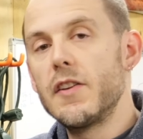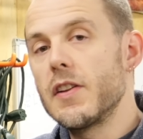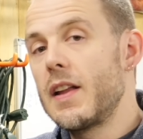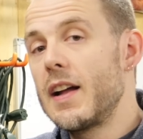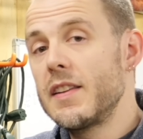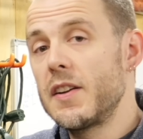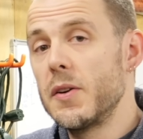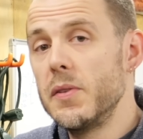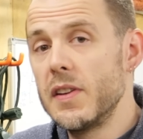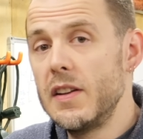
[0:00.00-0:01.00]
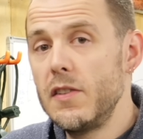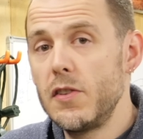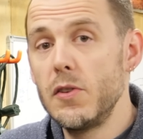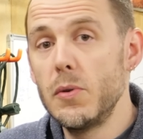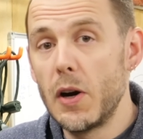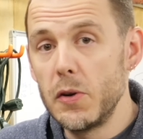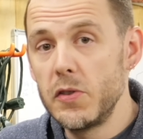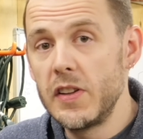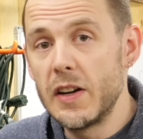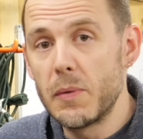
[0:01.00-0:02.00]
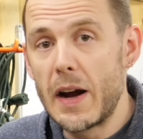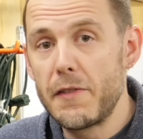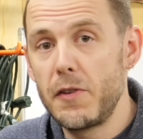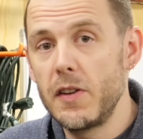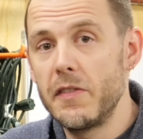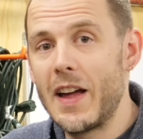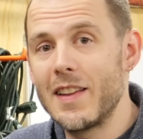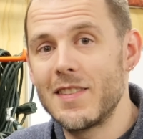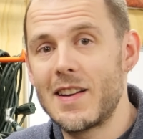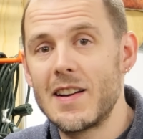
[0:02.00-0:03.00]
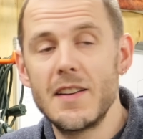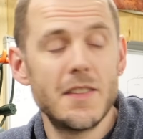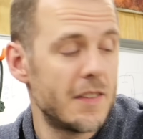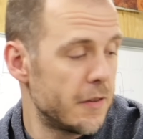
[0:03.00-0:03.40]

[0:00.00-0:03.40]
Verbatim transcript: There's a lot that goes into hosting a raffle of that size,